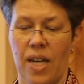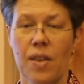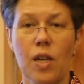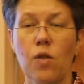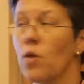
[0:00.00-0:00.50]

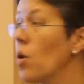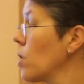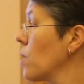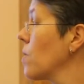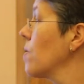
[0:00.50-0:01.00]
And then, of
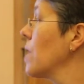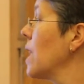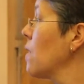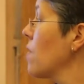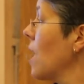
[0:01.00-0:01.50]
course,
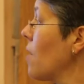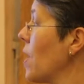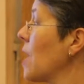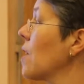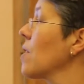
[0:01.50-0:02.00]
if
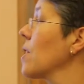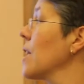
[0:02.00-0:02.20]
nothing